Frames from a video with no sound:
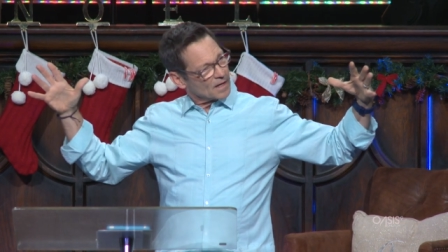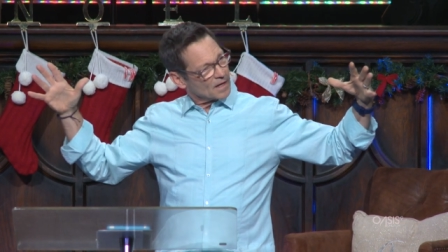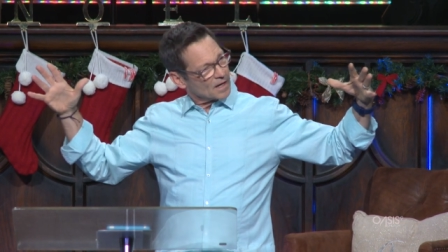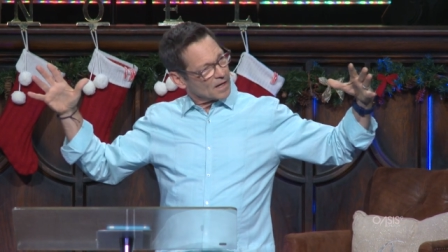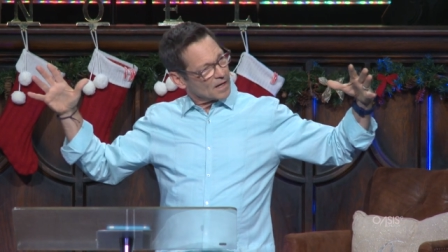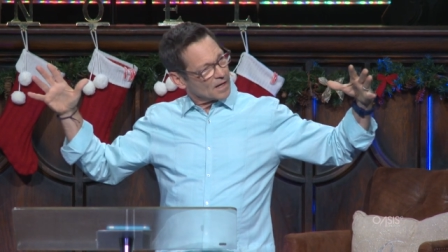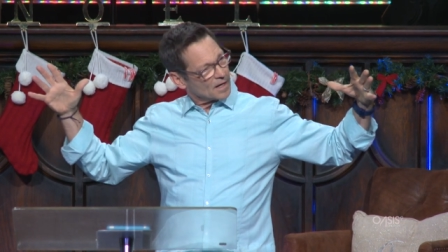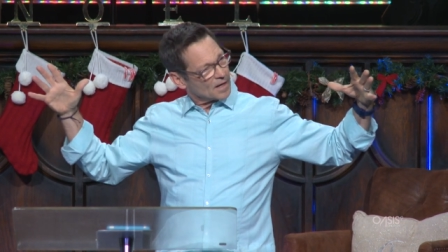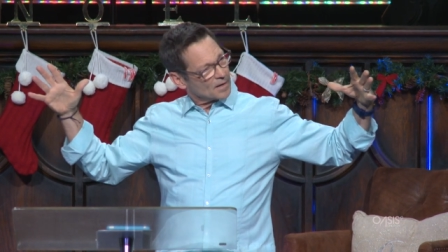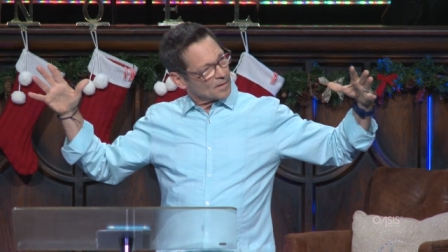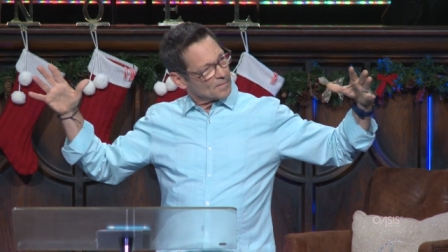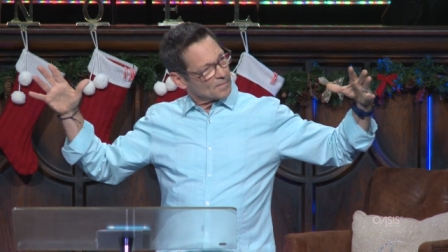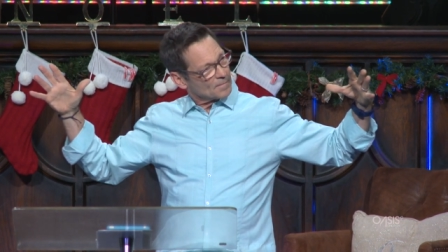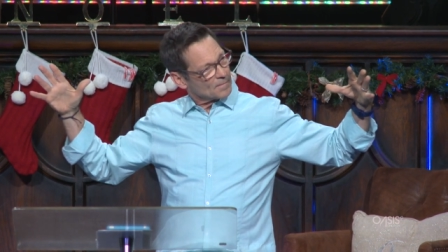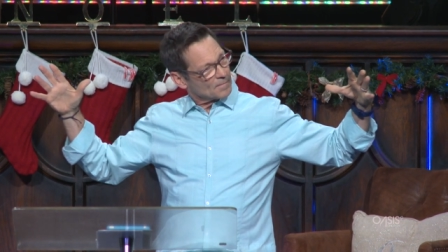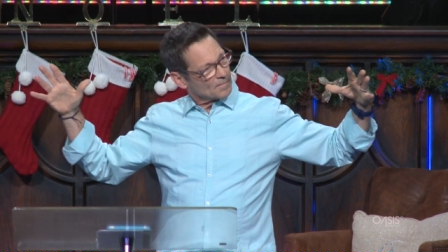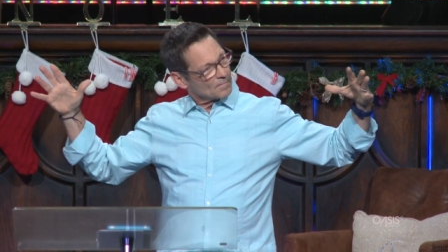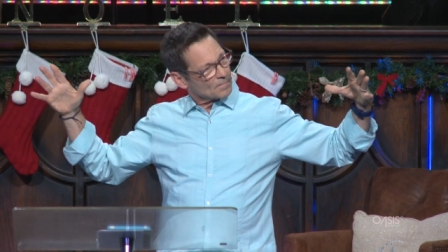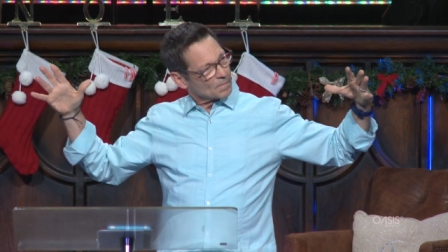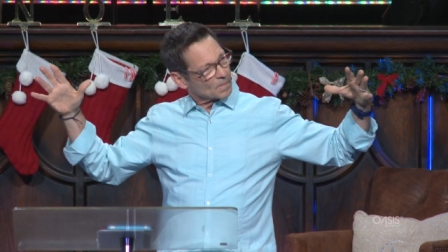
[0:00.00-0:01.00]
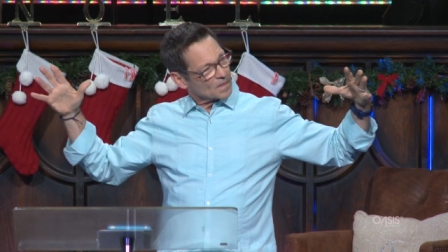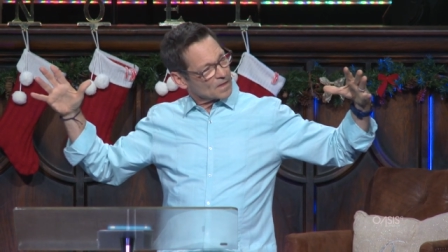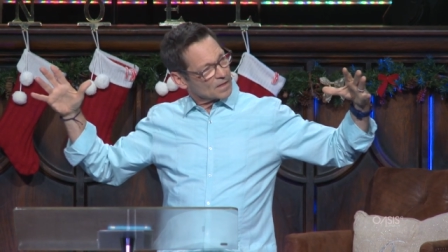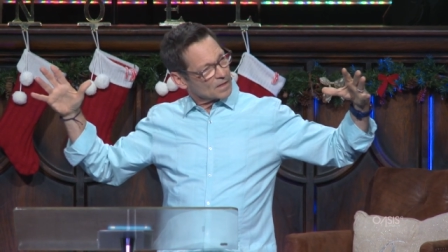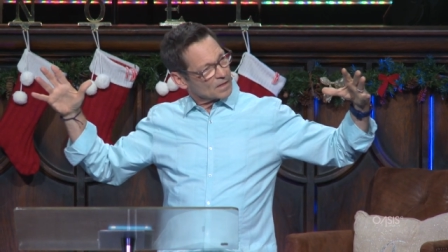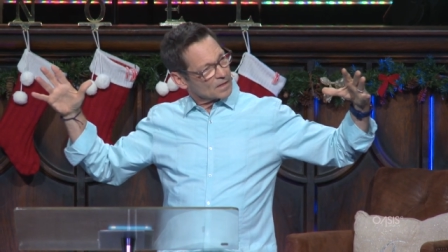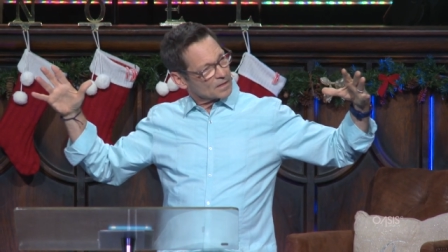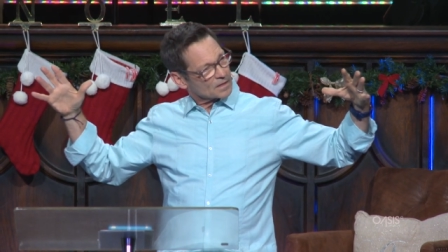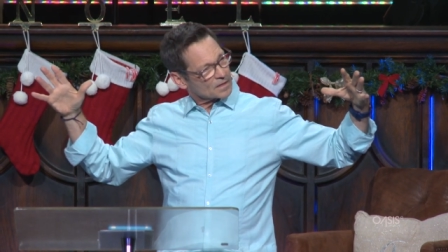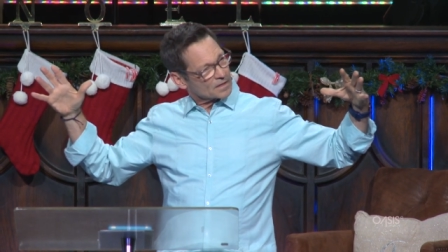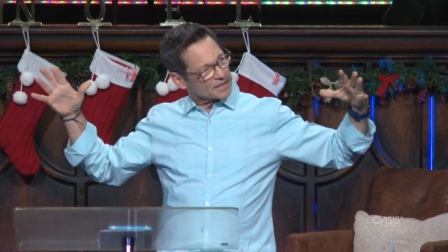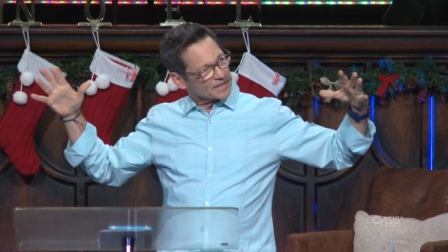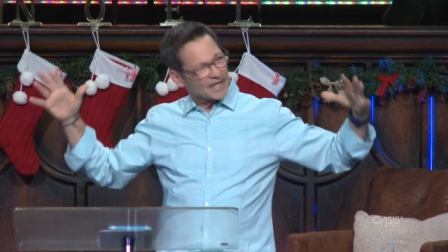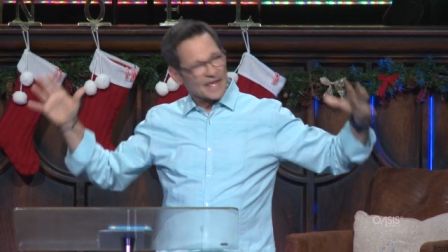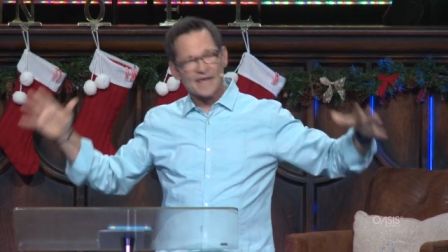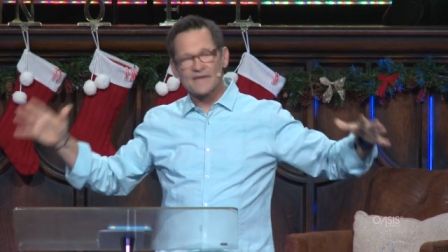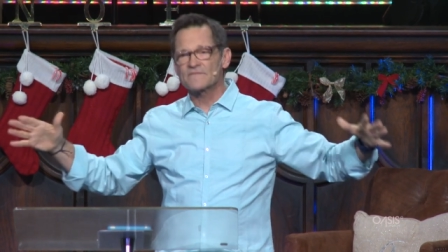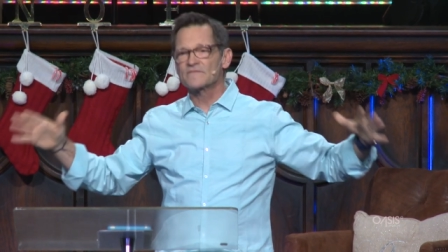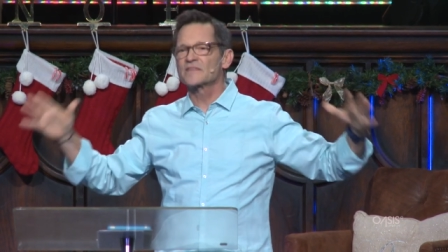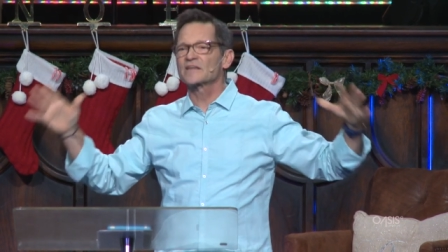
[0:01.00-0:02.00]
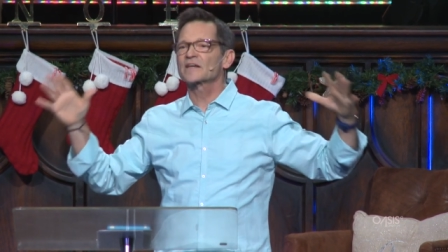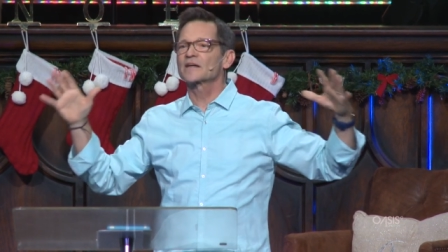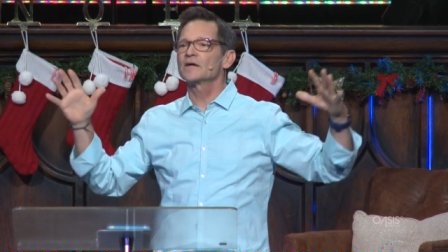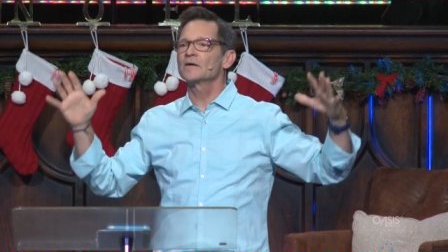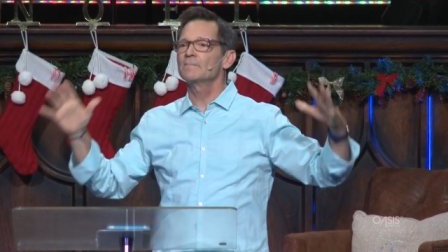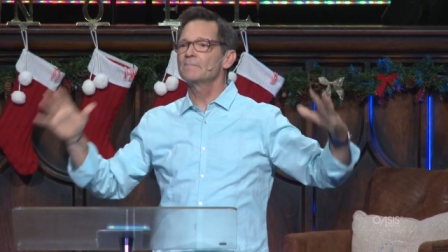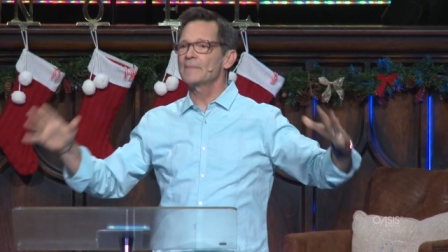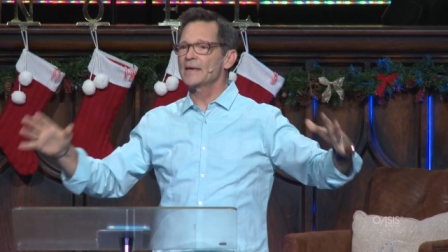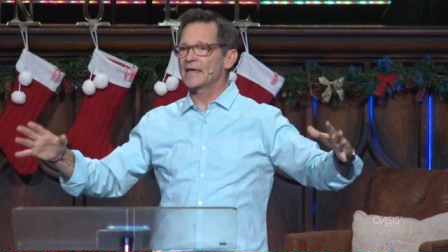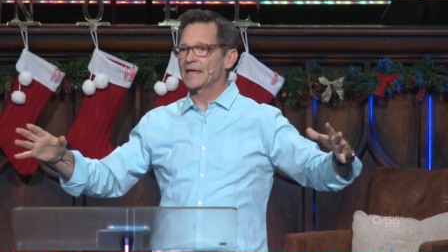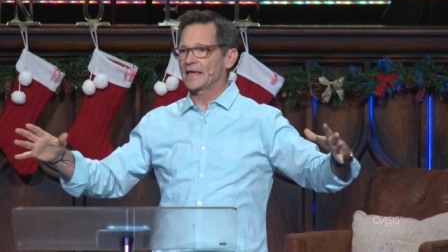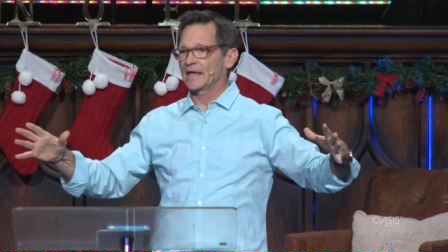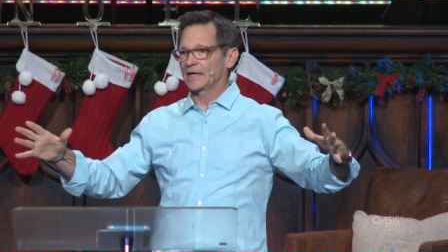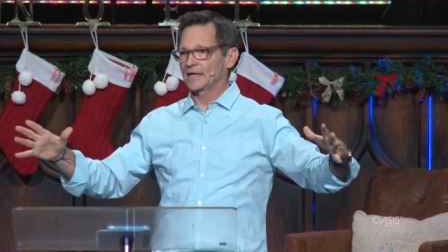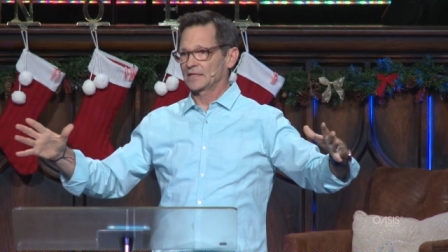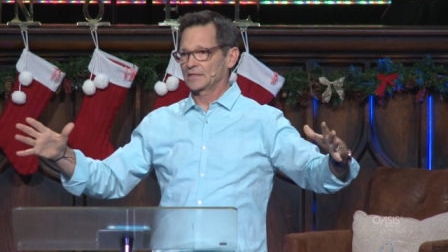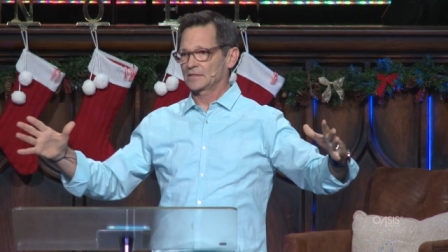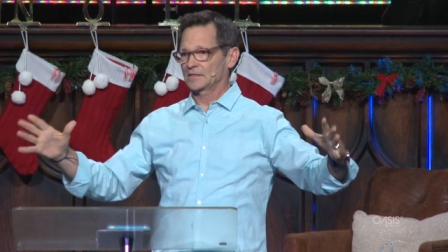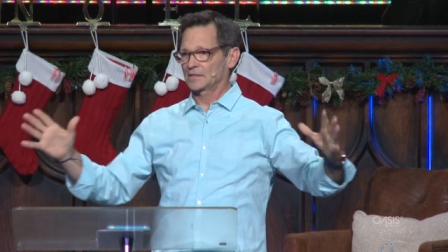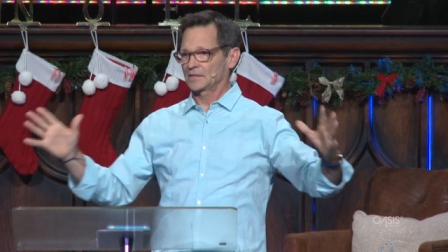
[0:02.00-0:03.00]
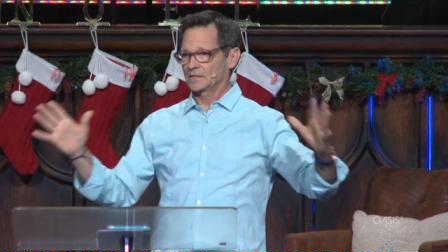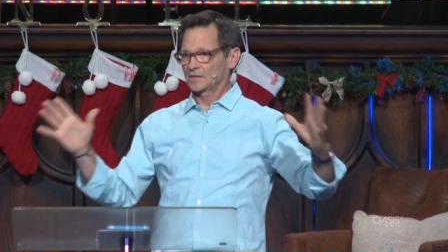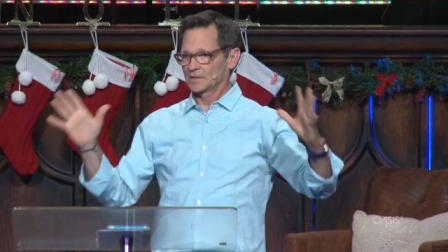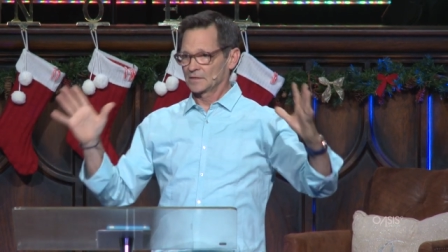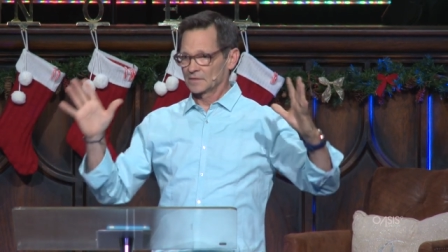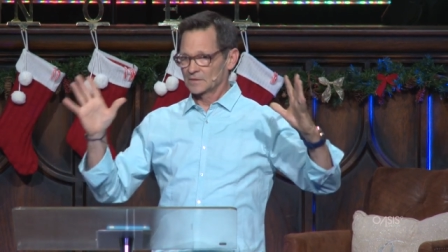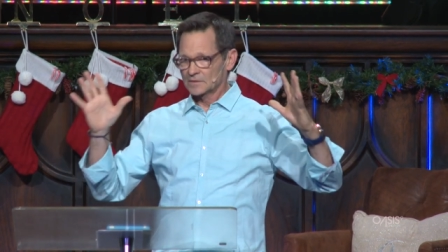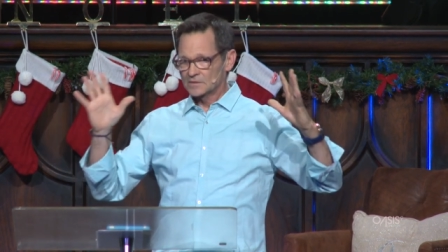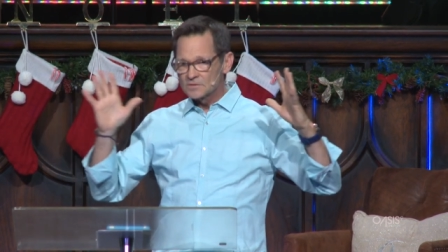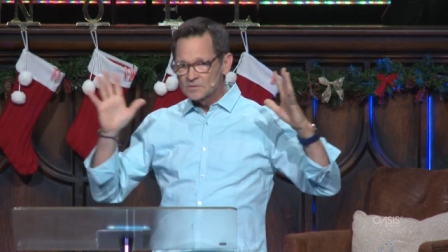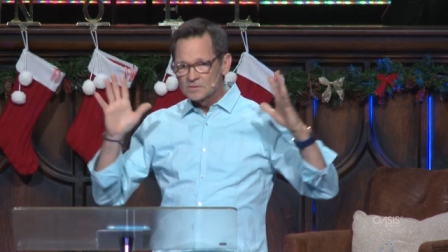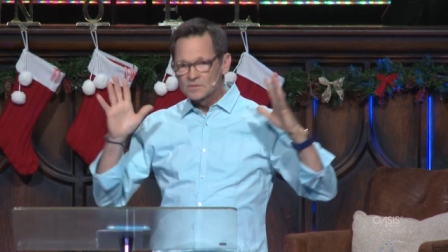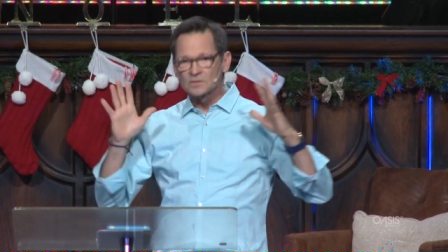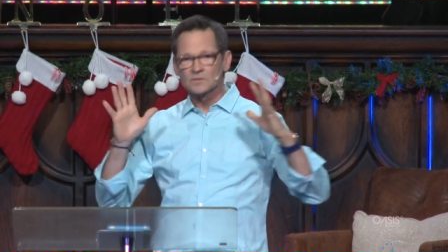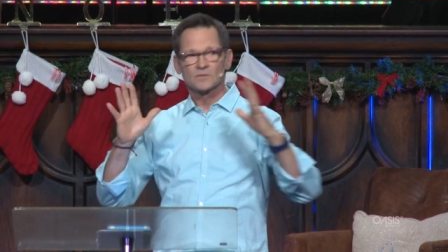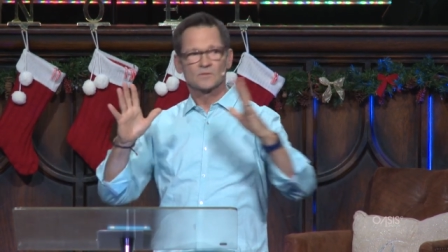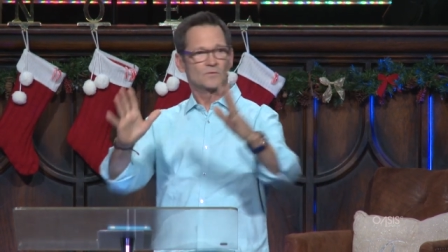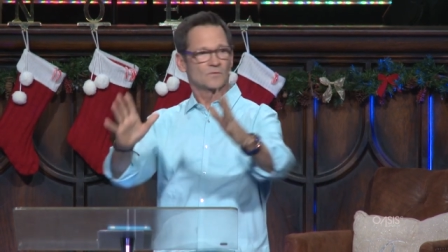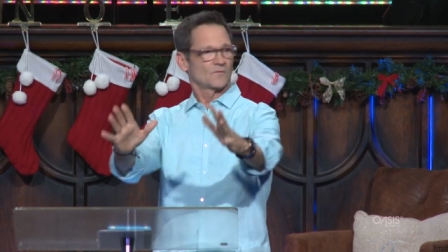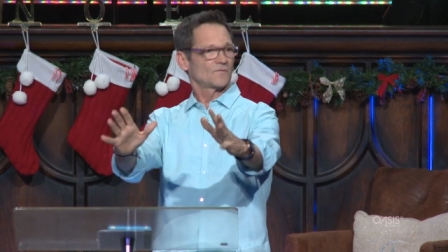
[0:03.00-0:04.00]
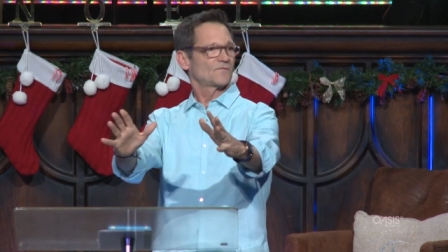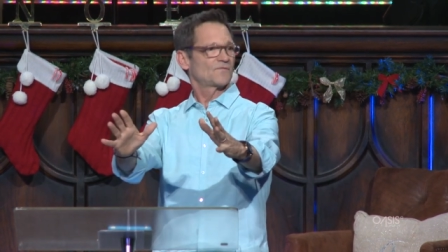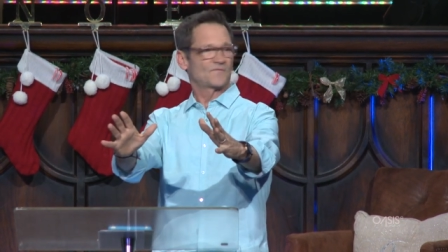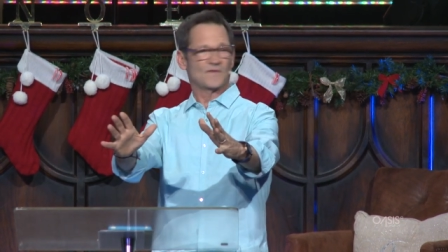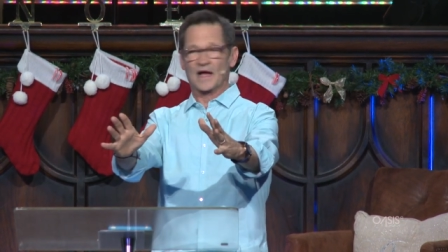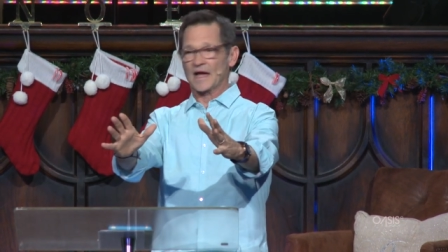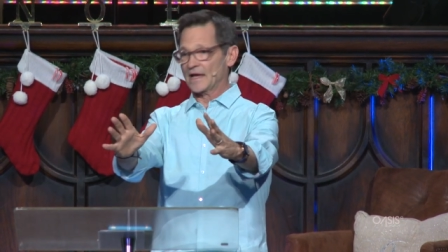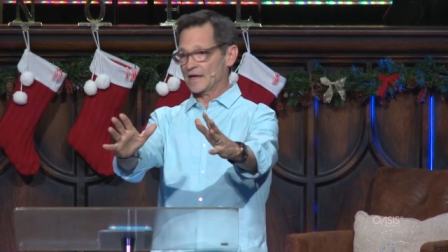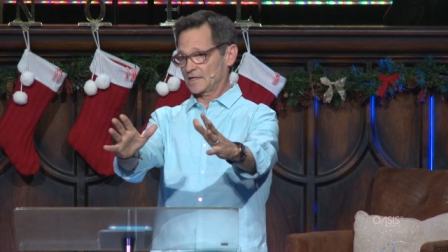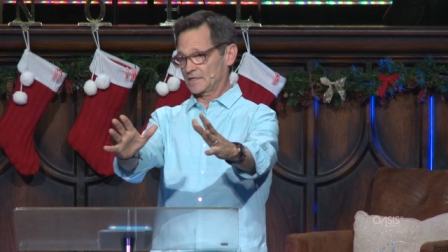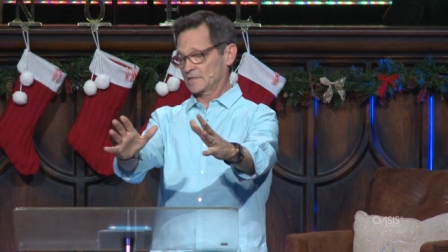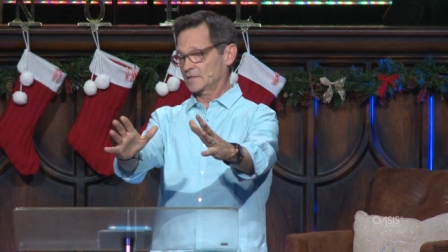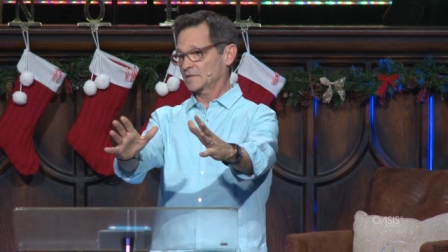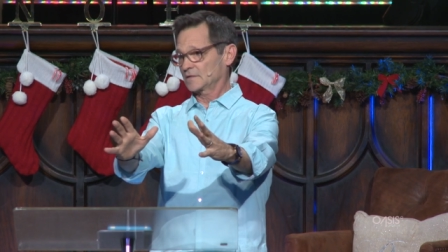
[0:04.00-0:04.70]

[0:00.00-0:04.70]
um, gave the command to fight,